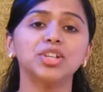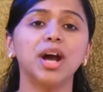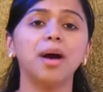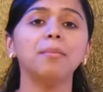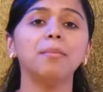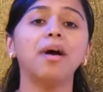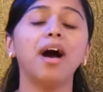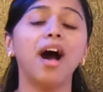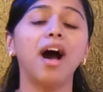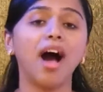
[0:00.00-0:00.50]

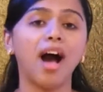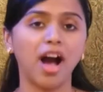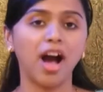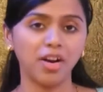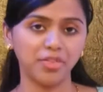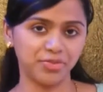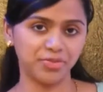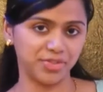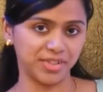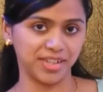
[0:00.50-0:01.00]
come
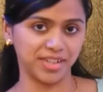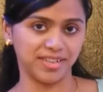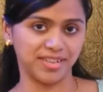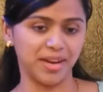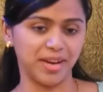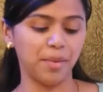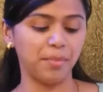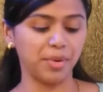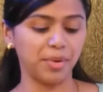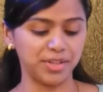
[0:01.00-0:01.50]
after
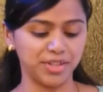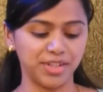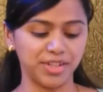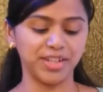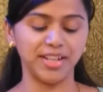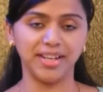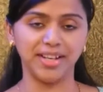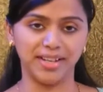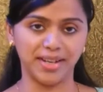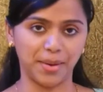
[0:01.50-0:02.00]
a
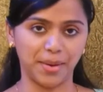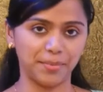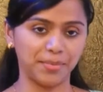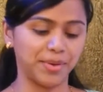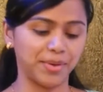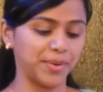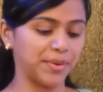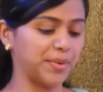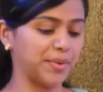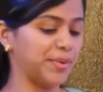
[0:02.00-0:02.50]
particular
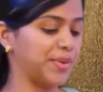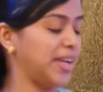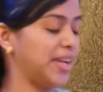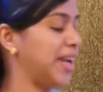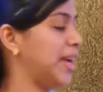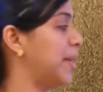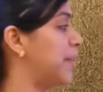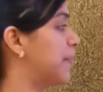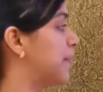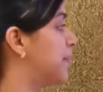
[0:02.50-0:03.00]
number.
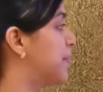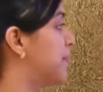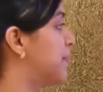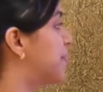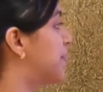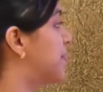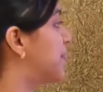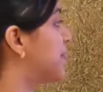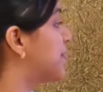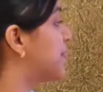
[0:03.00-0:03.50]
Okay?
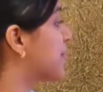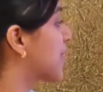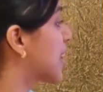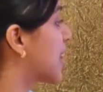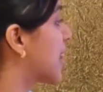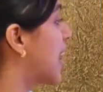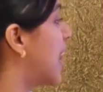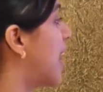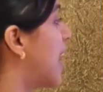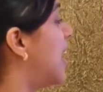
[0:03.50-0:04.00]

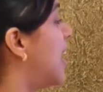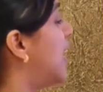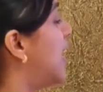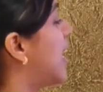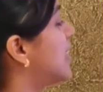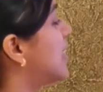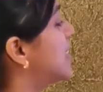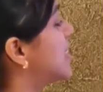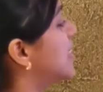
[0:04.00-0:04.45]
Let's